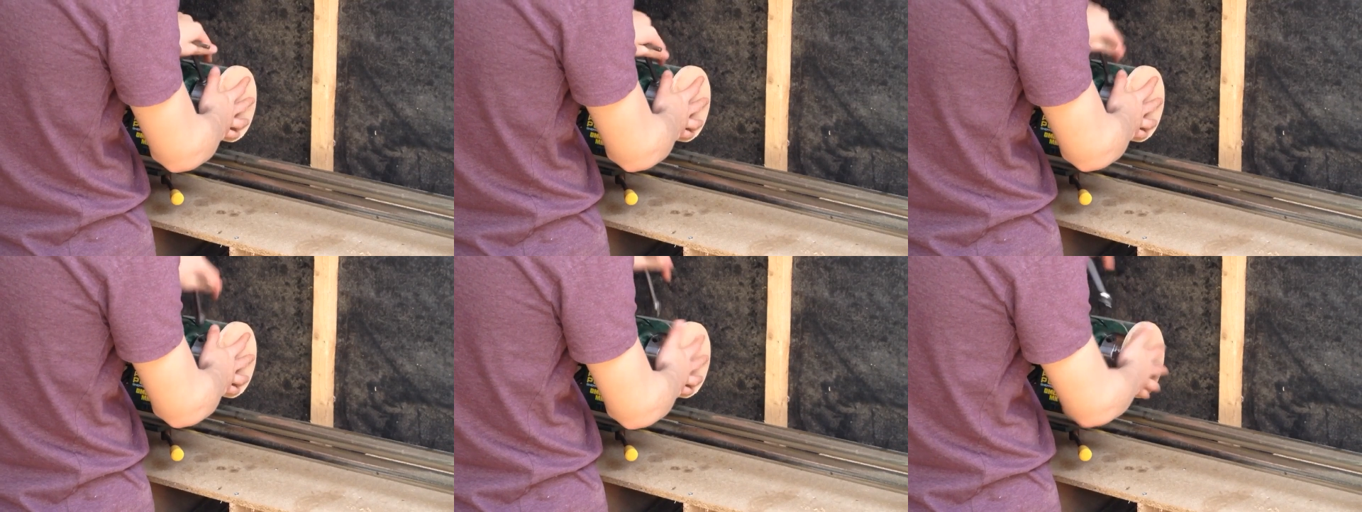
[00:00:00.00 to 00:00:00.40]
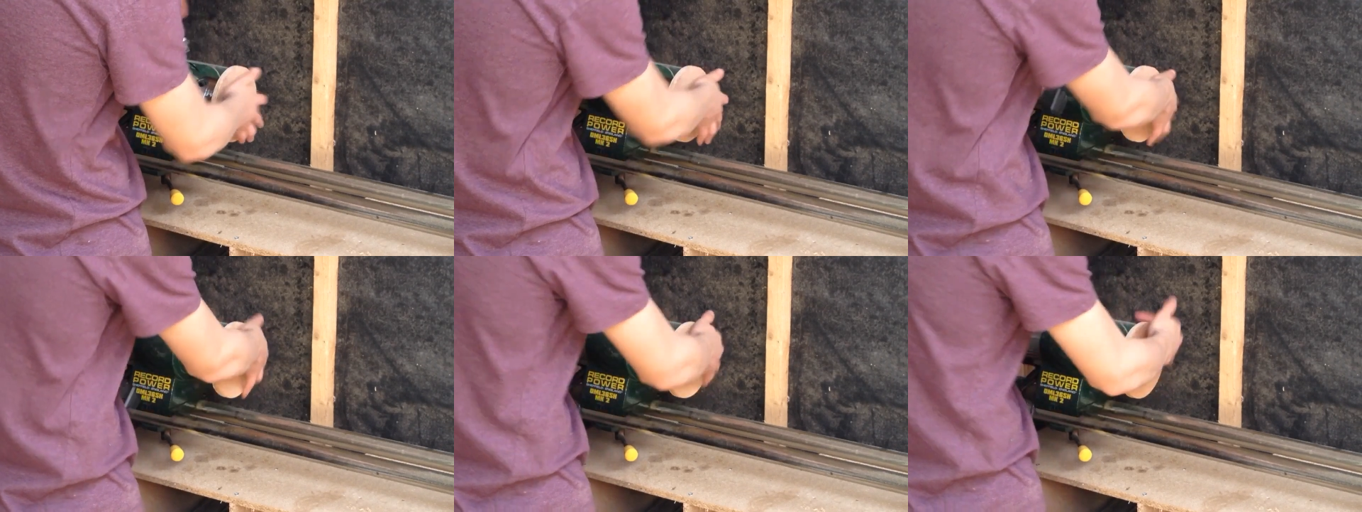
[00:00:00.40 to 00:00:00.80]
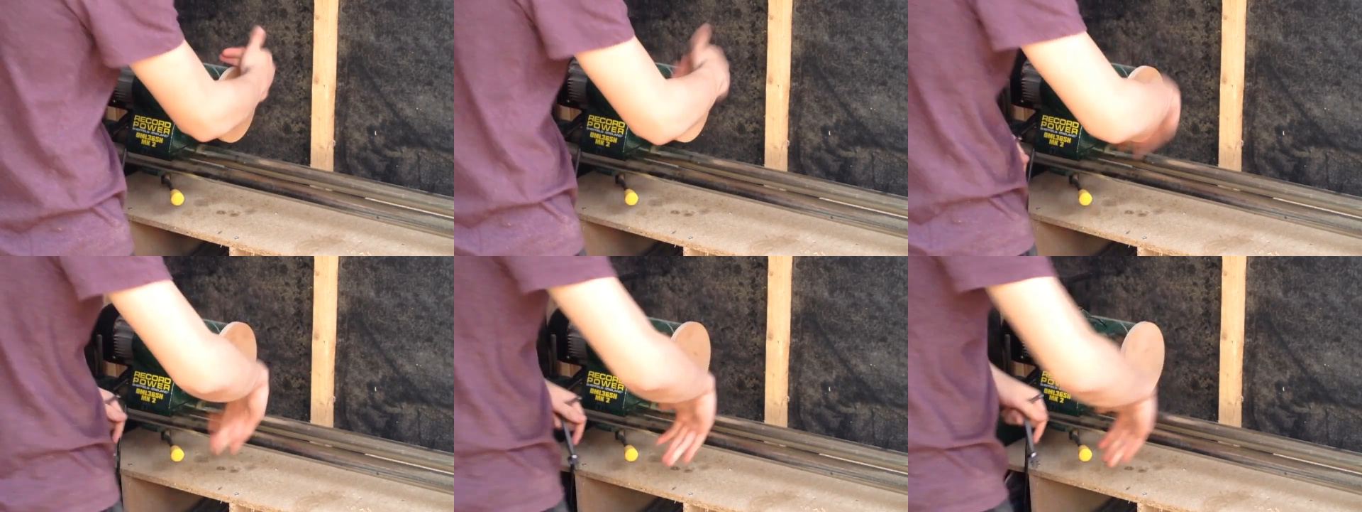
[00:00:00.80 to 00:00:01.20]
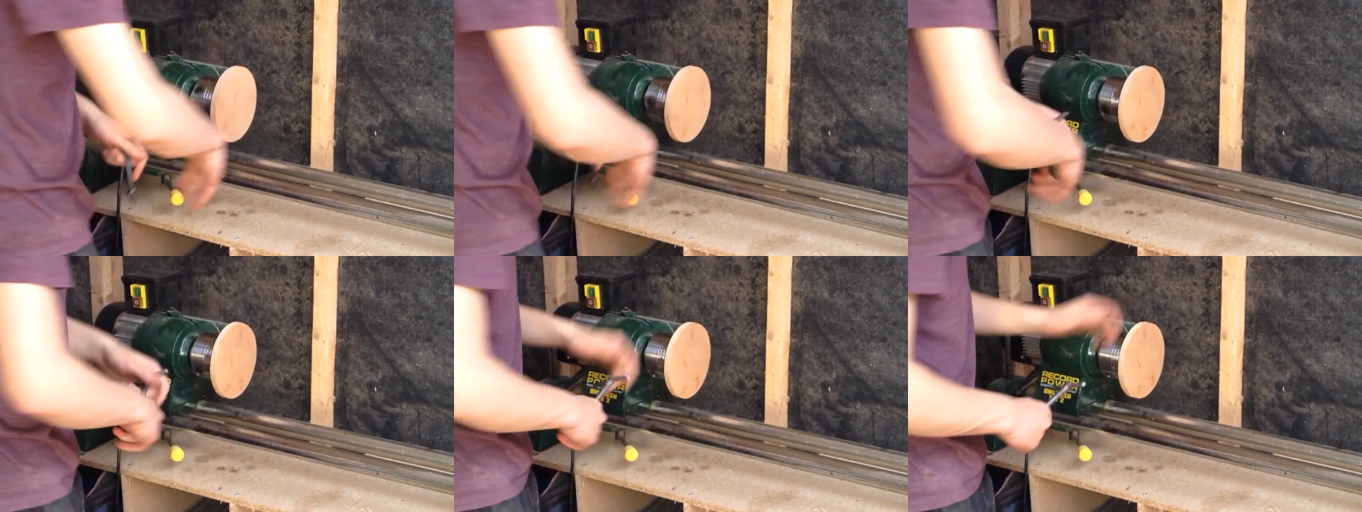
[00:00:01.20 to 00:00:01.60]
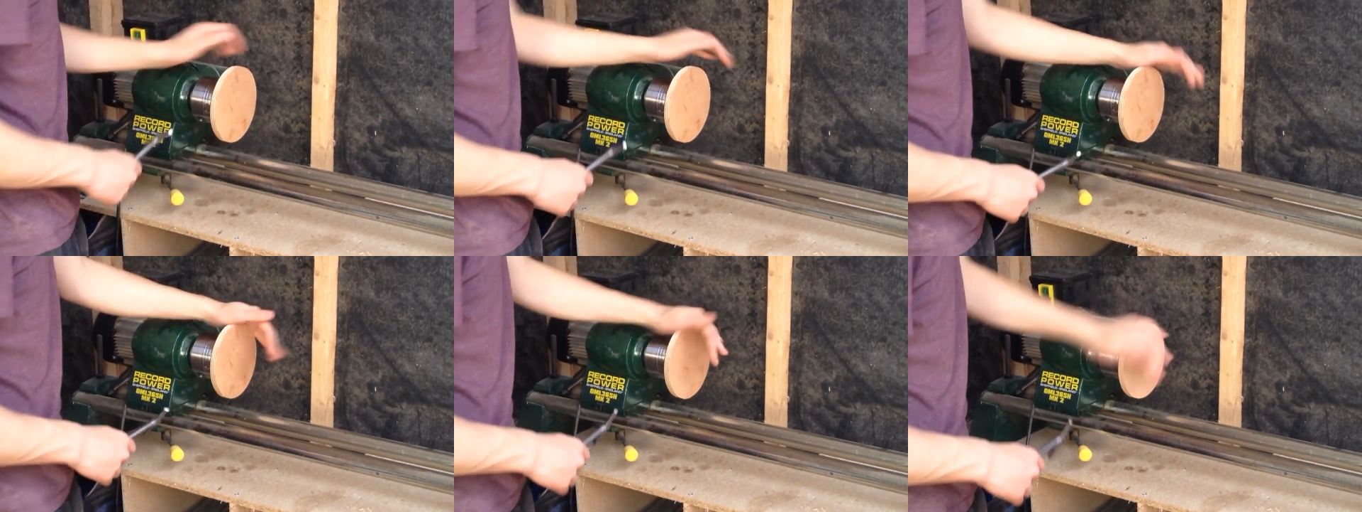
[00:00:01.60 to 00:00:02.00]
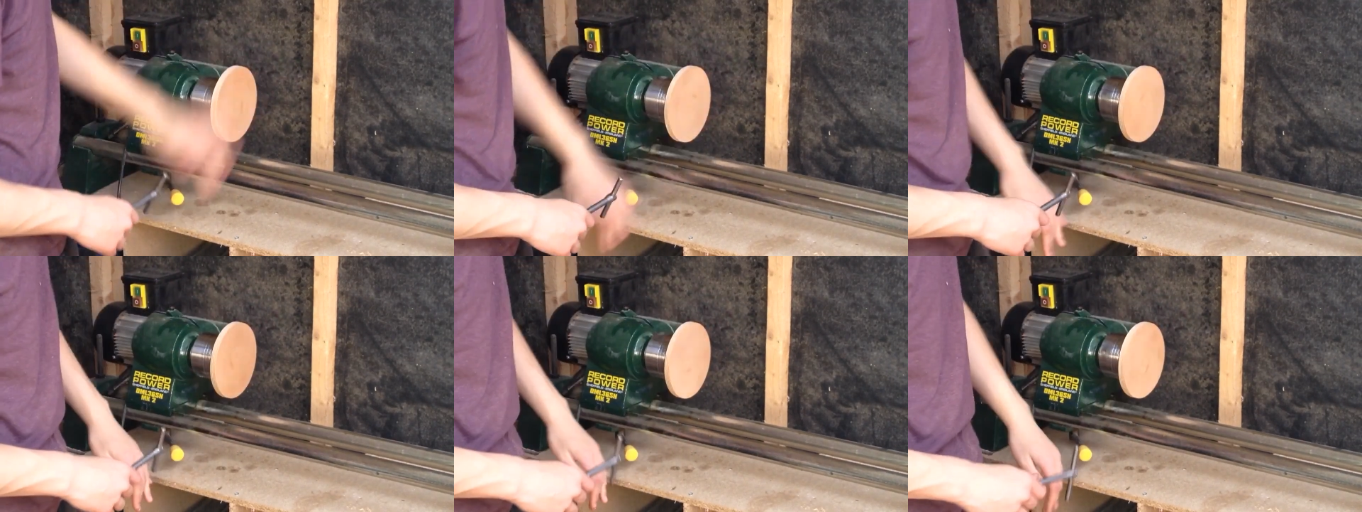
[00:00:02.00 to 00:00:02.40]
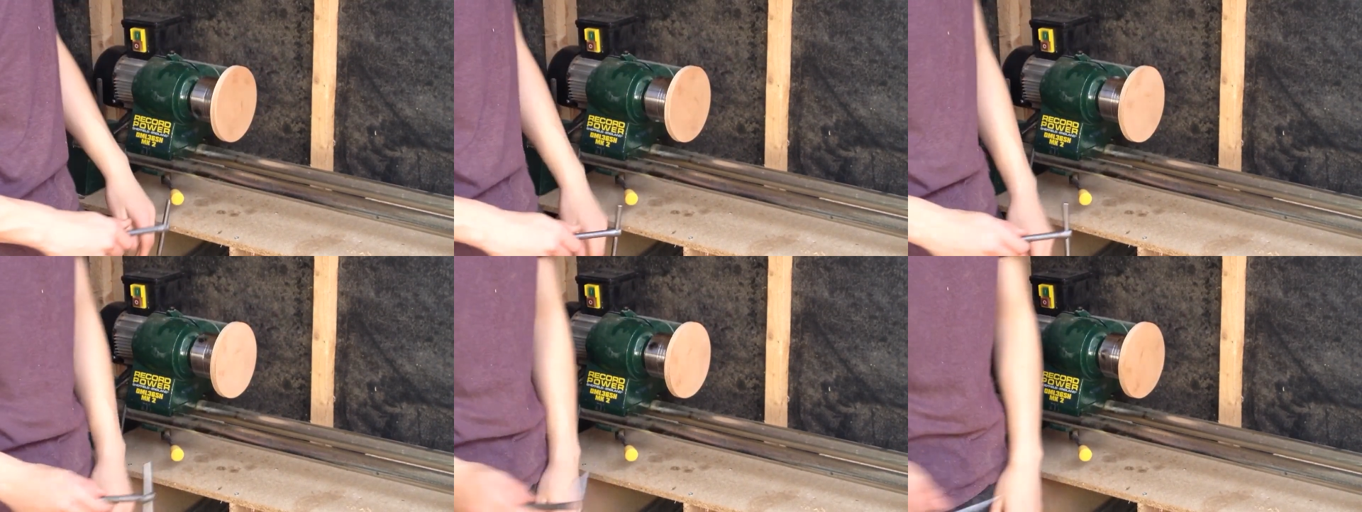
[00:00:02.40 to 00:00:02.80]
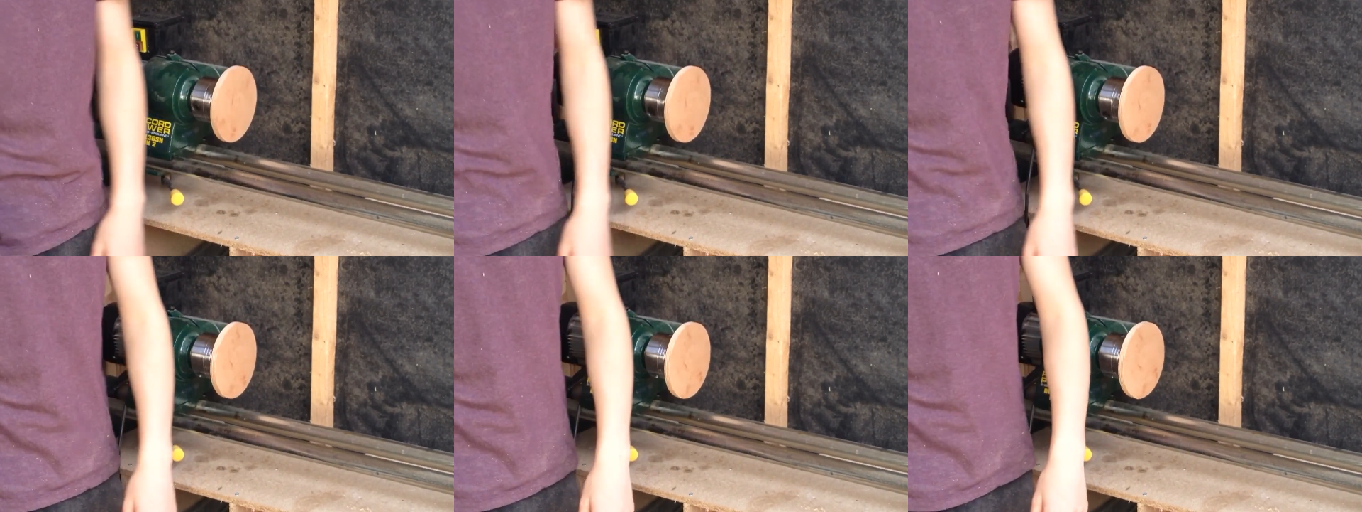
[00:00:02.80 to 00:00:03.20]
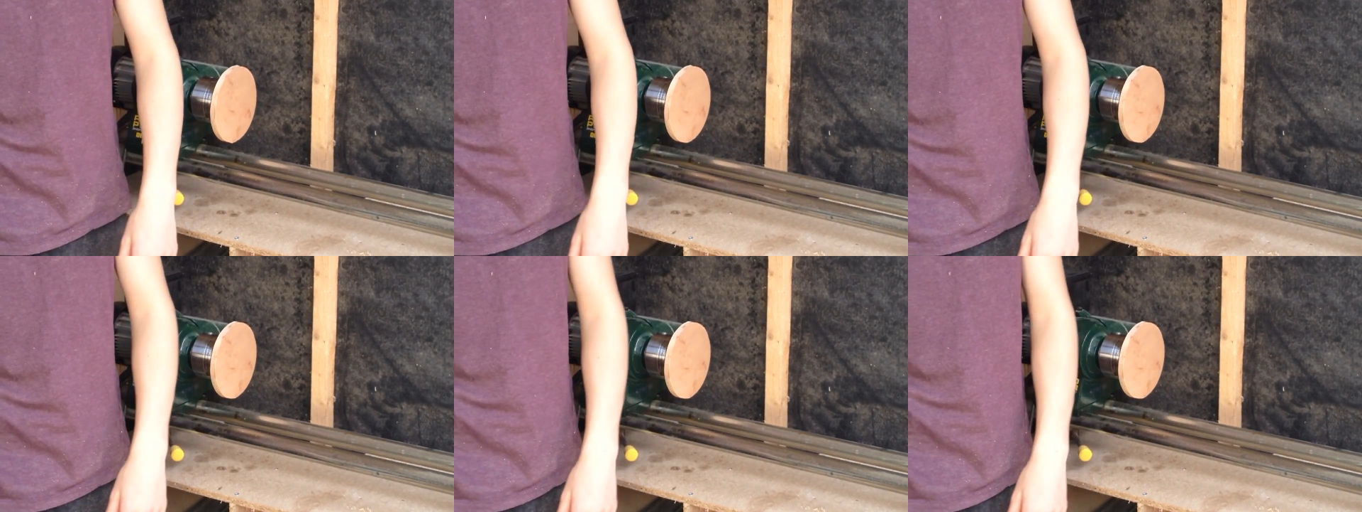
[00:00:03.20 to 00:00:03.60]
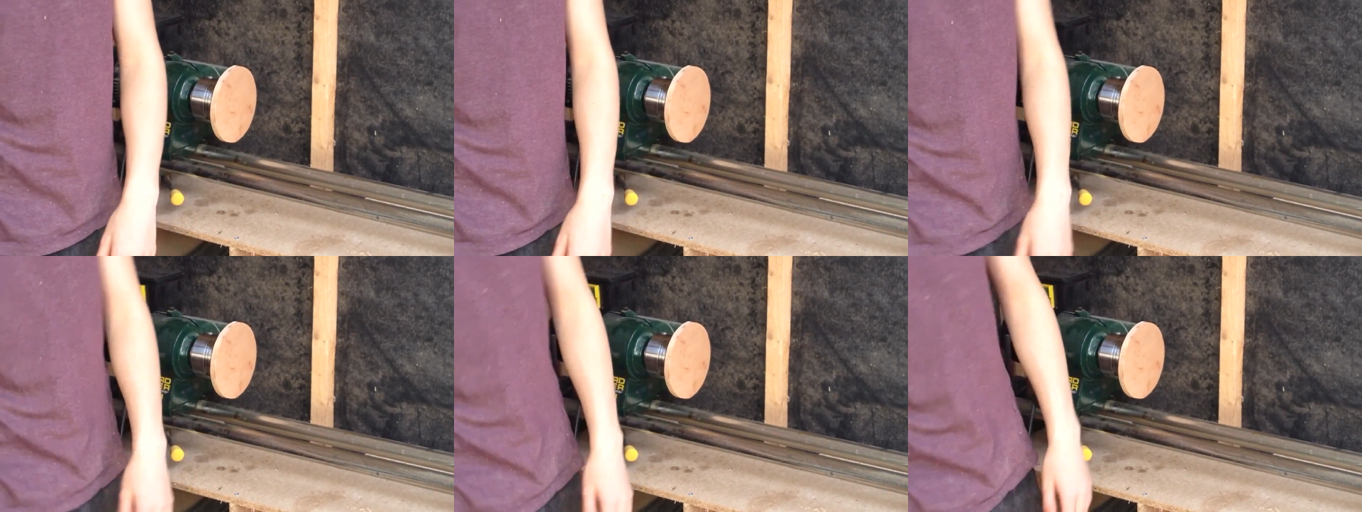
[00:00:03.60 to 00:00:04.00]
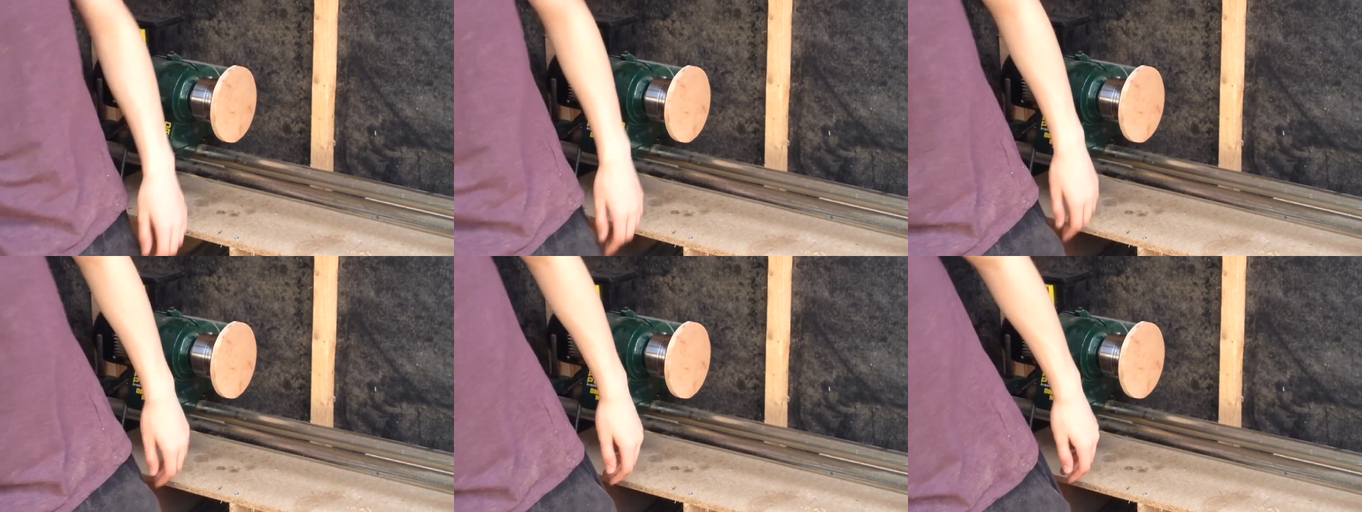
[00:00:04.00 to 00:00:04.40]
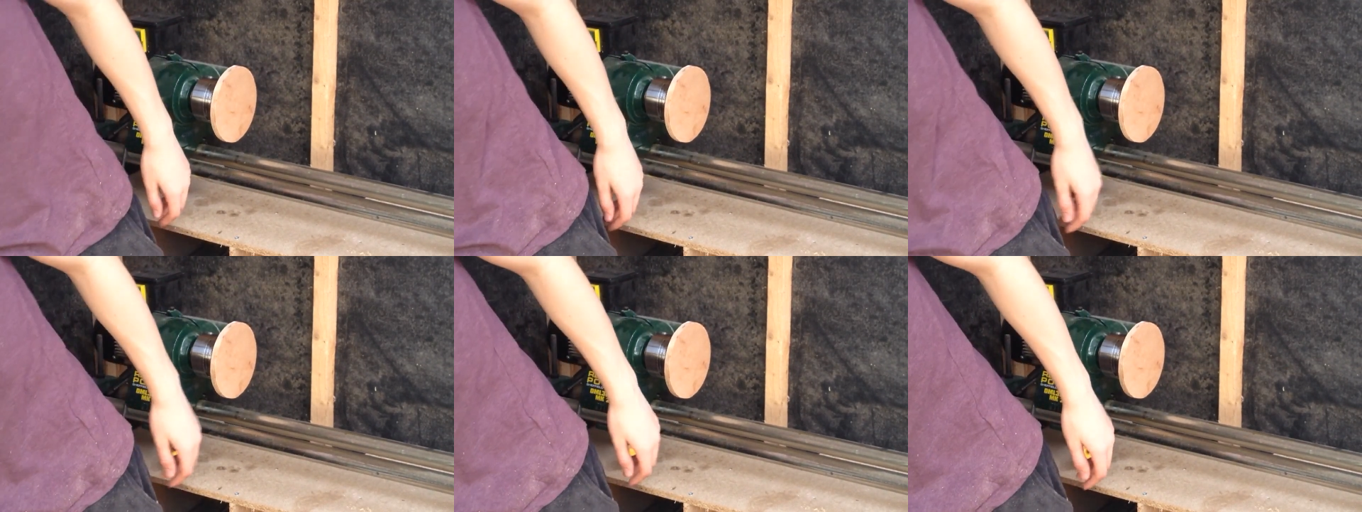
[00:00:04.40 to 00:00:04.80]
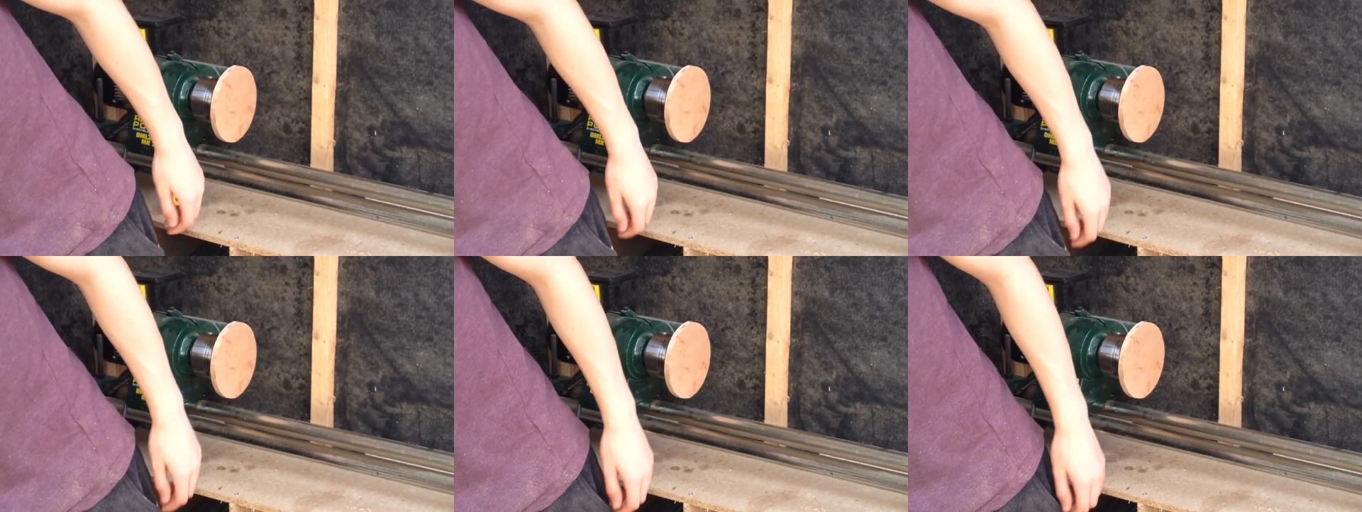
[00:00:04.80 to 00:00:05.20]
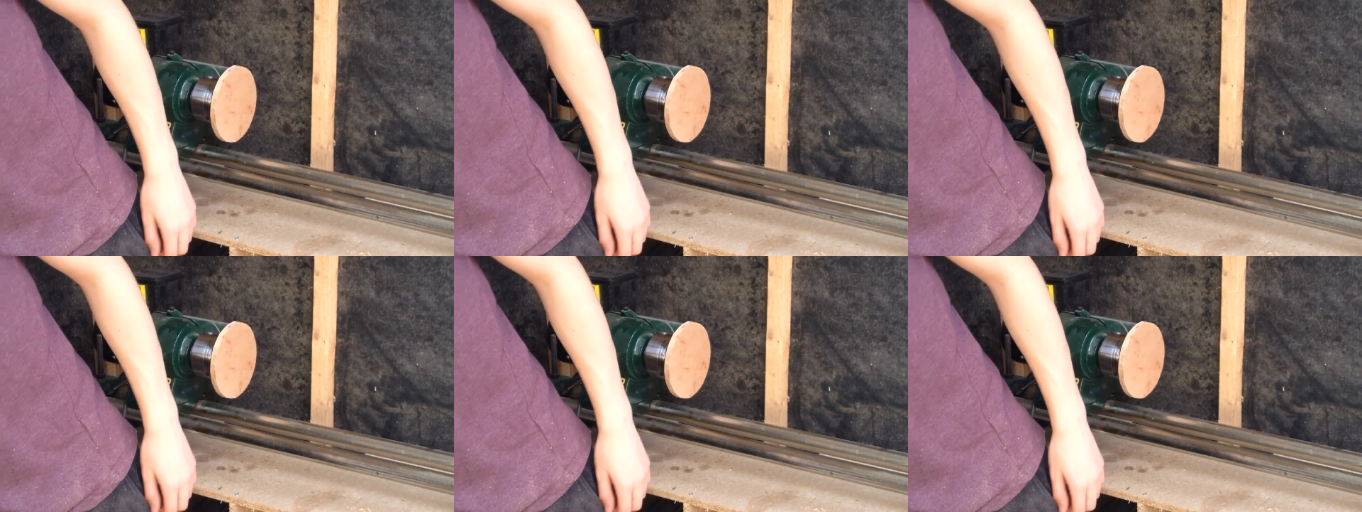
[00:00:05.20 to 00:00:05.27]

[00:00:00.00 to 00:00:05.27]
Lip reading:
No face is visible, so there are no lips to read.